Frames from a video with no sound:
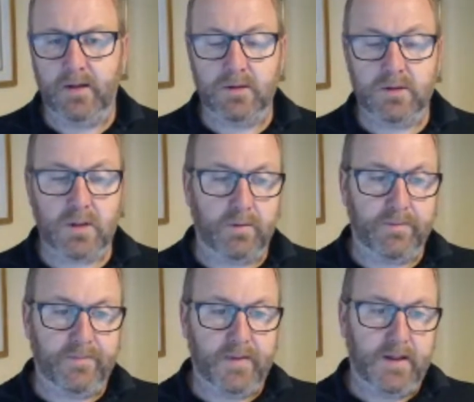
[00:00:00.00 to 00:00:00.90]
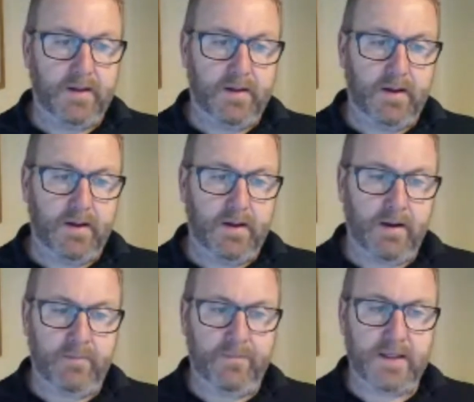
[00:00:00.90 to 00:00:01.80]
So
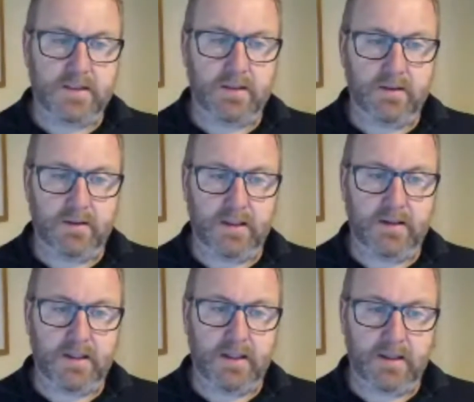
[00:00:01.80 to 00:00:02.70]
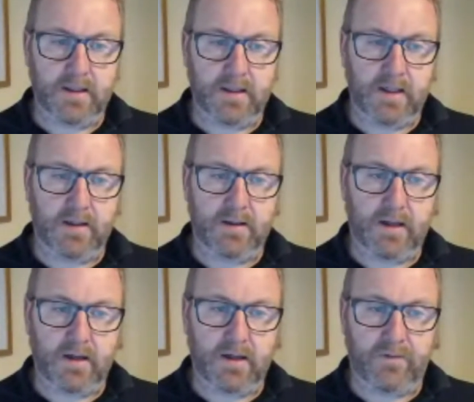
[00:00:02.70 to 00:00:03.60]
that's they're the
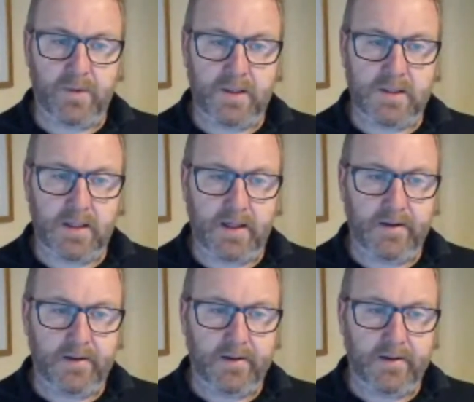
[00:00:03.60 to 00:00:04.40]
key for me today.